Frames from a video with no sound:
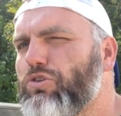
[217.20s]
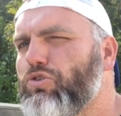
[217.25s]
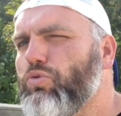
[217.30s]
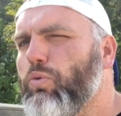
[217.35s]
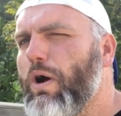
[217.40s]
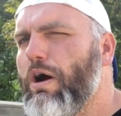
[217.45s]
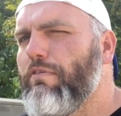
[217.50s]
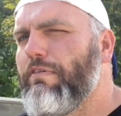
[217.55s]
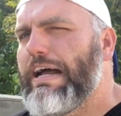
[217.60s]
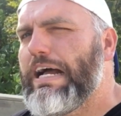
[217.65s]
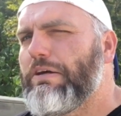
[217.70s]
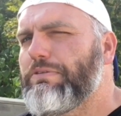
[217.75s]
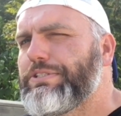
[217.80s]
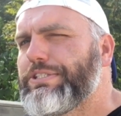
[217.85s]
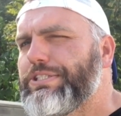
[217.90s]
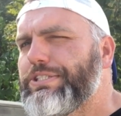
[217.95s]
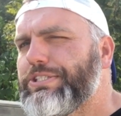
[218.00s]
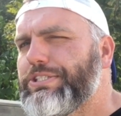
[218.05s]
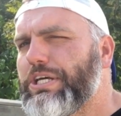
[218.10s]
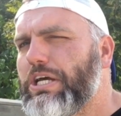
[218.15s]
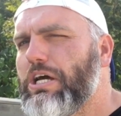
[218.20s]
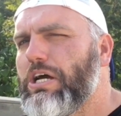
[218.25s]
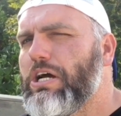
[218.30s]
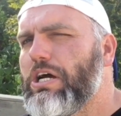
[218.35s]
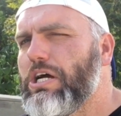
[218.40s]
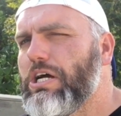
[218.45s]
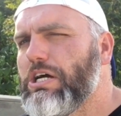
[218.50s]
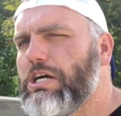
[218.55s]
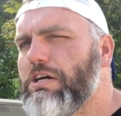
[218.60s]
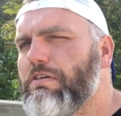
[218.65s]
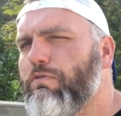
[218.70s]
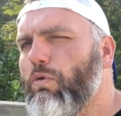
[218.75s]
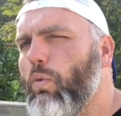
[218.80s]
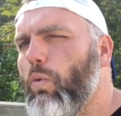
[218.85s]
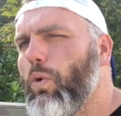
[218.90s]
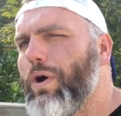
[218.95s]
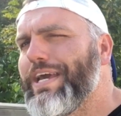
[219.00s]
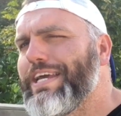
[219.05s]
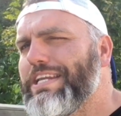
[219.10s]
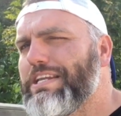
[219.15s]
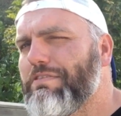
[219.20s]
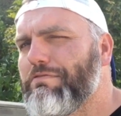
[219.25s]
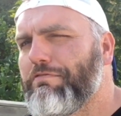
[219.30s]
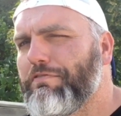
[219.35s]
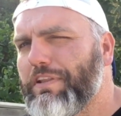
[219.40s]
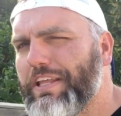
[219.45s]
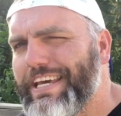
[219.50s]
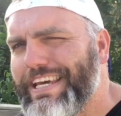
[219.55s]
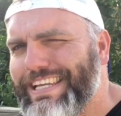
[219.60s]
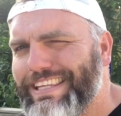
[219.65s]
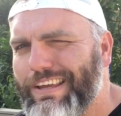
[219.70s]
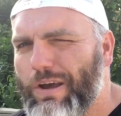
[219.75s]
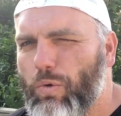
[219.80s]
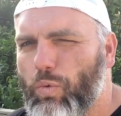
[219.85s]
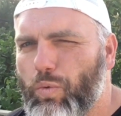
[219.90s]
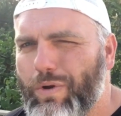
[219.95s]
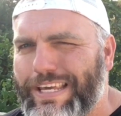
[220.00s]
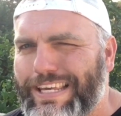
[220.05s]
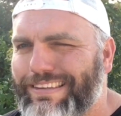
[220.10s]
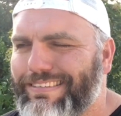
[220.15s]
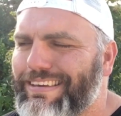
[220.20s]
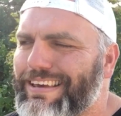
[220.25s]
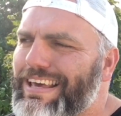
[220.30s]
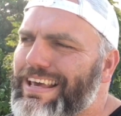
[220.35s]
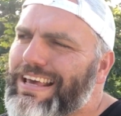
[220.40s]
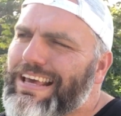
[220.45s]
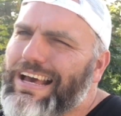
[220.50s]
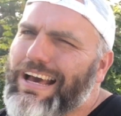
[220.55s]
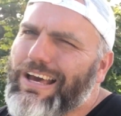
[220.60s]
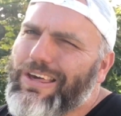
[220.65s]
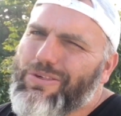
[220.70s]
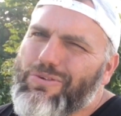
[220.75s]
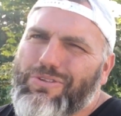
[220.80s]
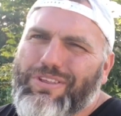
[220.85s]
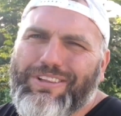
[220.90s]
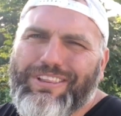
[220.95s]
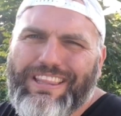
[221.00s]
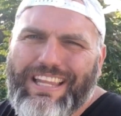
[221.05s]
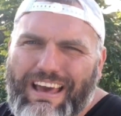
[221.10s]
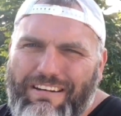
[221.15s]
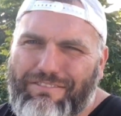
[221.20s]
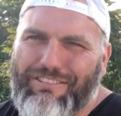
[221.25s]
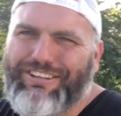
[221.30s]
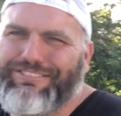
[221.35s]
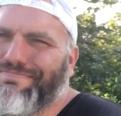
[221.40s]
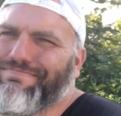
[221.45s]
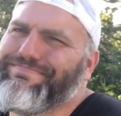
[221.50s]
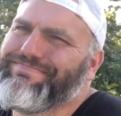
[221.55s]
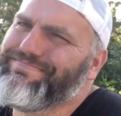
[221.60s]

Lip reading: 12 ounces of white flaked wheat. I used 11.